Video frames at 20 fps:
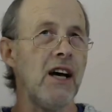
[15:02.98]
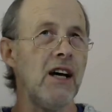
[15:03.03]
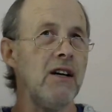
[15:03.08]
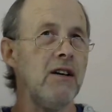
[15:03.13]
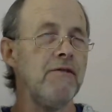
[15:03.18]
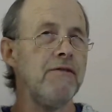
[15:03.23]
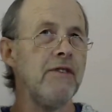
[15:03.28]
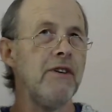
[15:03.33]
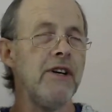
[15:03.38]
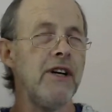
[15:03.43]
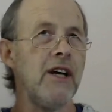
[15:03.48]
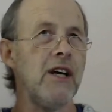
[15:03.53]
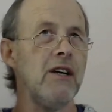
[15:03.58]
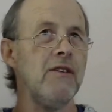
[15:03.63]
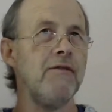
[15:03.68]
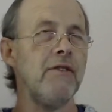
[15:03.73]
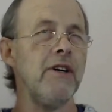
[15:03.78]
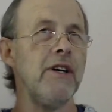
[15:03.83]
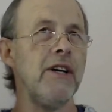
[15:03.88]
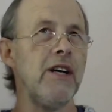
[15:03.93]
over and
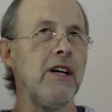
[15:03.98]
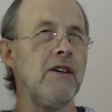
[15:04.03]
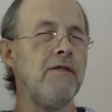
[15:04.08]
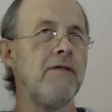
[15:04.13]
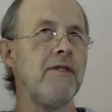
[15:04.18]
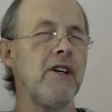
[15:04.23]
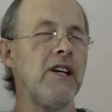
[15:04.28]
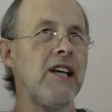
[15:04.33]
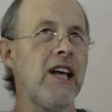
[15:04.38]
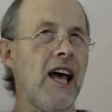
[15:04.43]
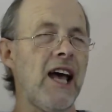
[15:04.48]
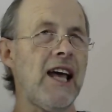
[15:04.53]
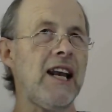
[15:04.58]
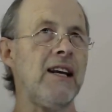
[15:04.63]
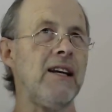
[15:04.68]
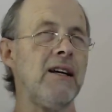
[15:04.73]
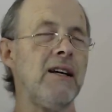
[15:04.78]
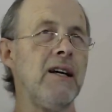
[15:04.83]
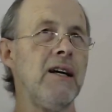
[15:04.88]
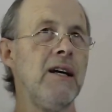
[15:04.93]
over and over
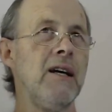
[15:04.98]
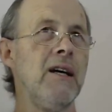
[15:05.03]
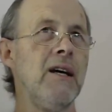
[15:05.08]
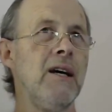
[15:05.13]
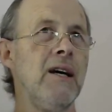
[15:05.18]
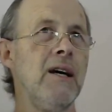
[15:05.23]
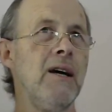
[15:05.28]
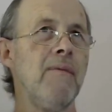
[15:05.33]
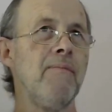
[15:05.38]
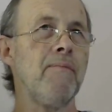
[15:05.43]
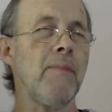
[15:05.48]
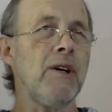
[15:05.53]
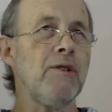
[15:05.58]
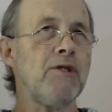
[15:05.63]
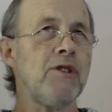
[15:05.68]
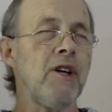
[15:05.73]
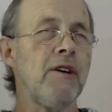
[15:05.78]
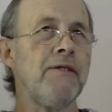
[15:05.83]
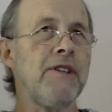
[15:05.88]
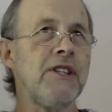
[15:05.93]
again.
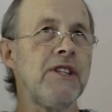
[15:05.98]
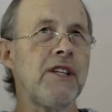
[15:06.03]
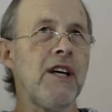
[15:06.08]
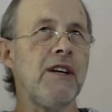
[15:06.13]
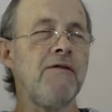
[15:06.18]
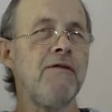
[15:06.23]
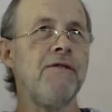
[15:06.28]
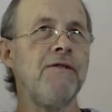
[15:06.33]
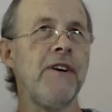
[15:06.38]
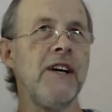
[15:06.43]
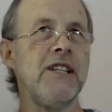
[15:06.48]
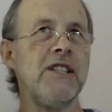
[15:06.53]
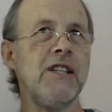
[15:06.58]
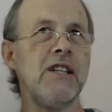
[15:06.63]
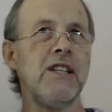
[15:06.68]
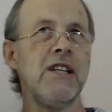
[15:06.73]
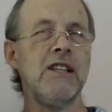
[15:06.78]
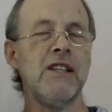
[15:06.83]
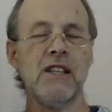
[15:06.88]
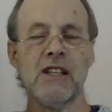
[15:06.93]
Most of us don't face
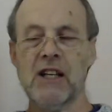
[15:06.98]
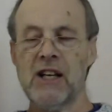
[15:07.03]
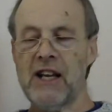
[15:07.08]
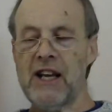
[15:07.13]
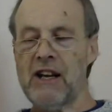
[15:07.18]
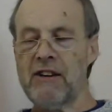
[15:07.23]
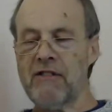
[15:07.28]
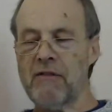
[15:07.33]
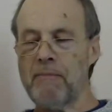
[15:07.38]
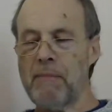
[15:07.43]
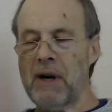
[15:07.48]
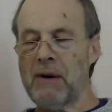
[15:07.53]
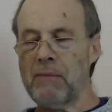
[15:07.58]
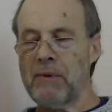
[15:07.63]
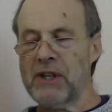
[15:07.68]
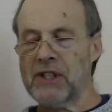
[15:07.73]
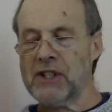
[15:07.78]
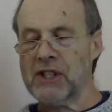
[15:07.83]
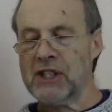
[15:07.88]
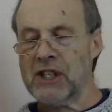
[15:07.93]
it in the glare of
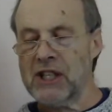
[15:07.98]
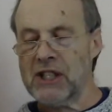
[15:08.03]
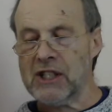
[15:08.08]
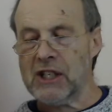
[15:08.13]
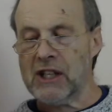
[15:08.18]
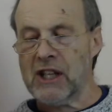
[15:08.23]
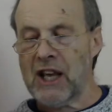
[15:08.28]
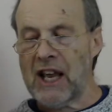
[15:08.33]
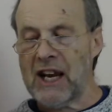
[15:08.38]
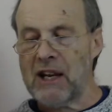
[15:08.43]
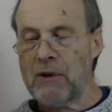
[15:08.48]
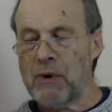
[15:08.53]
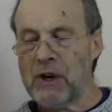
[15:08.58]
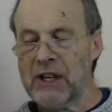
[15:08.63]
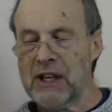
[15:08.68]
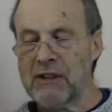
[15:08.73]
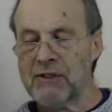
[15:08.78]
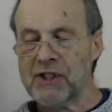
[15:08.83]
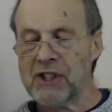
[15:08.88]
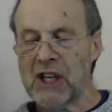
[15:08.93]
publicity so that anyone
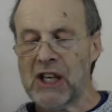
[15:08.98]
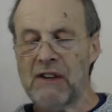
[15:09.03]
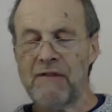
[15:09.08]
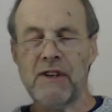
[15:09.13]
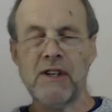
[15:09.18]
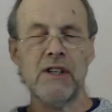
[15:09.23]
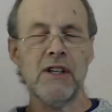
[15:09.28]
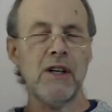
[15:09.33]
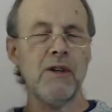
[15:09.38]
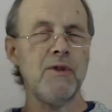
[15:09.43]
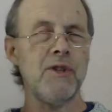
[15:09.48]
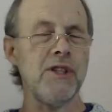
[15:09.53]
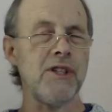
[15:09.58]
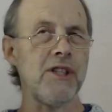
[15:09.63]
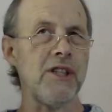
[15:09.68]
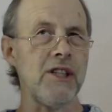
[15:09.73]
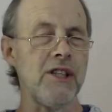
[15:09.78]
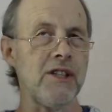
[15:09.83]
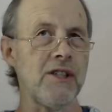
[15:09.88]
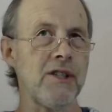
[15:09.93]
else even
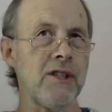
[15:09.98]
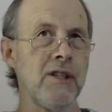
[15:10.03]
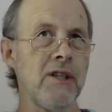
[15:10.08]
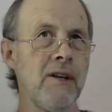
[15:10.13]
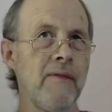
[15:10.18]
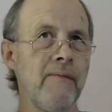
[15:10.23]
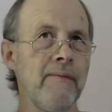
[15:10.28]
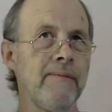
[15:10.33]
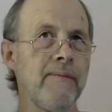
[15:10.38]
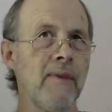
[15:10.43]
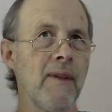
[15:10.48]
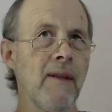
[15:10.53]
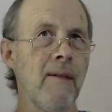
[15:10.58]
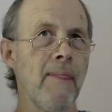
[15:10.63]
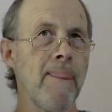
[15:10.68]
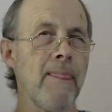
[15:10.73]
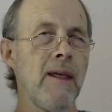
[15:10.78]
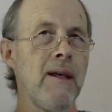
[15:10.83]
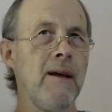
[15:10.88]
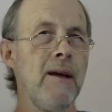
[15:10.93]
notices.
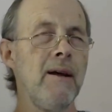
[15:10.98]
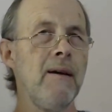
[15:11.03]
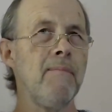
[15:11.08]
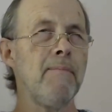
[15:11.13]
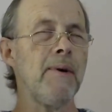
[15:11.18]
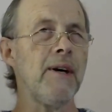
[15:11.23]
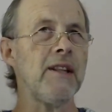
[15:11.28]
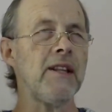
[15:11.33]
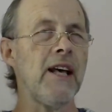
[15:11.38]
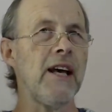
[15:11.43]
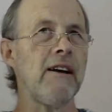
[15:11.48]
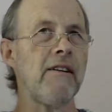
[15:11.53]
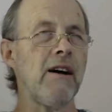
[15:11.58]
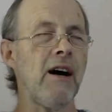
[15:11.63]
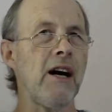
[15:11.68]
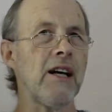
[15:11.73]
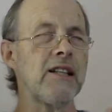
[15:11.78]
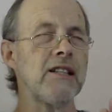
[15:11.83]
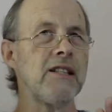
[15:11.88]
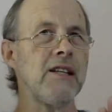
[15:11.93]
But there
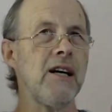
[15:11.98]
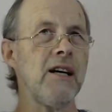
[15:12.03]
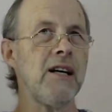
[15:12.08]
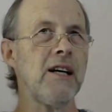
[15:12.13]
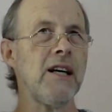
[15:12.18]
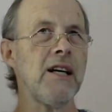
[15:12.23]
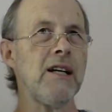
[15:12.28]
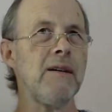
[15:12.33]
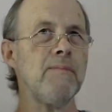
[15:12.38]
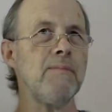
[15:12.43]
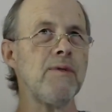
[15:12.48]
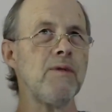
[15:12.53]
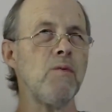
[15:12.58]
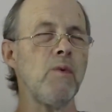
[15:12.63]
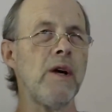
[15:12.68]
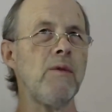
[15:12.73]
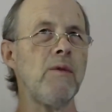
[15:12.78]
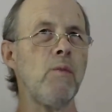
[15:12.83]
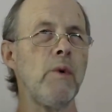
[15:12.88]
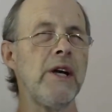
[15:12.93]
are times
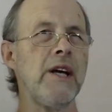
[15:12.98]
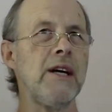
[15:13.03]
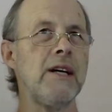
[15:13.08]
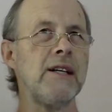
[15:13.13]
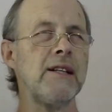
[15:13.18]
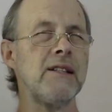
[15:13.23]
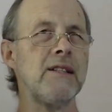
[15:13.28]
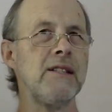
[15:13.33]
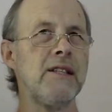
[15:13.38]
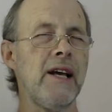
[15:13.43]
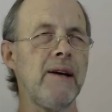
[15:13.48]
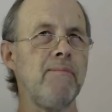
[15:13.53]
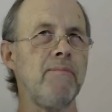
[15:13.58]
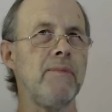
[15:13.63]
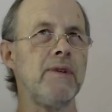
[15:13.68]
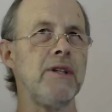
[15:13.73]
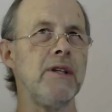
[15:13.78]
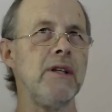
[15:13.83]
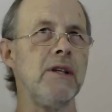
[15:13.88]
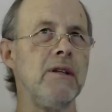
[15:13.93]
when we are
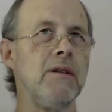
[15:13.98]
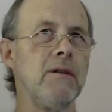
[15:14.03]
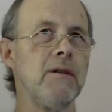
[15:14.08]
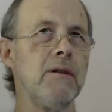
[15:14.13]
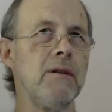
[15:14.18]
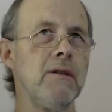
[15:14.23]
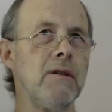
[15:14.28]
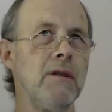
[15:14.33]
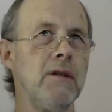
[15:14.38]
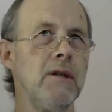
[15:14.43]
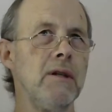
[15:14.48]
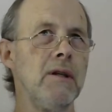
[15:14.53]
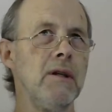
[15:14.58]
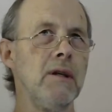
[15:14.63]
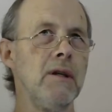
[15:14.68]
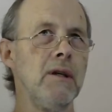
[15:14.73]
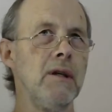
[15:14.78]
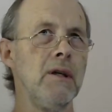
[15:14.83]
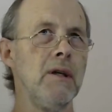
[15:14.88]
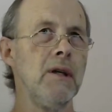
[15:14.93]
tempted
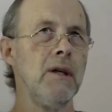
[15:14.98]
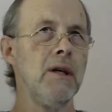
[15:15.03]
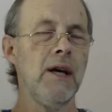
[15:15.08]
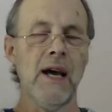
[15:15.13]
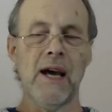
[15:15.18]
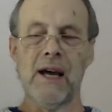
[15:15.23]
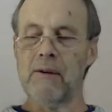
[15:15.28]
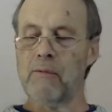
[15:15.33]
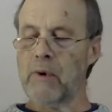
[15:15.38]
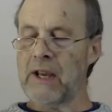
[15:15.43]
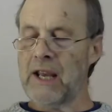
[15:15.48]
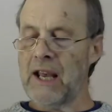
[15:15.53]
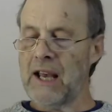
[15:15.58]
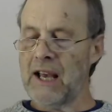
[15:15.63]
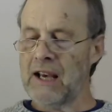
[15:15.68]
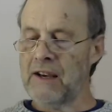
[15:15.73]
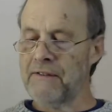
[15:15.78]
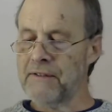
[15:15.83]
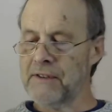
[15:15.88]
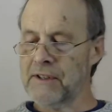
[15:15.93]
and we
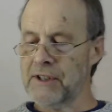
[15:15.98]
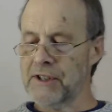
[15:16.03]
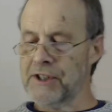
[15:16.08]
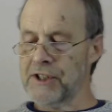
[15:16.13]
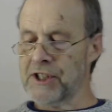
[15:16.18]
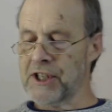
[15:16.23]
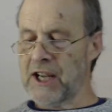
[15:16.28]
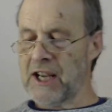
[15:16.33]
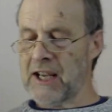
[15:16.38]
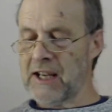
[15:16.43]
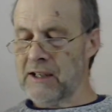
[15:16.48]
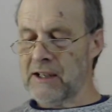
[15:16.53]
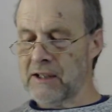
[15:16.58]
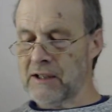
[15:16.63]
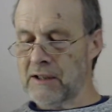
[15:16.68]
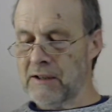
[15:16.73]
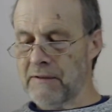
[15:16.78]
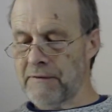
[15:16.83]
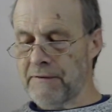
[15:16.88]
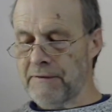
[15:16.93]
have to stand
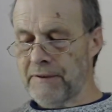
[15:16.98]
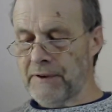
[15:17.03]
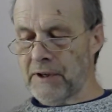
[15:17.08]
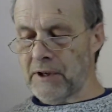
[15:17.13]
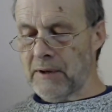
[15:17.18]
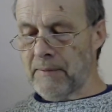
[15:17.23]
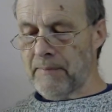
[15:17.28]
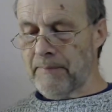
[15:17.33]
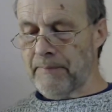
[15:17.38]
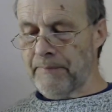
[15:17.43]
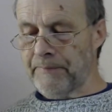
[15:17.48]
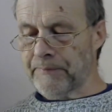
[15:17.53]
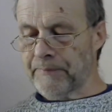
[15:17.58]
firm.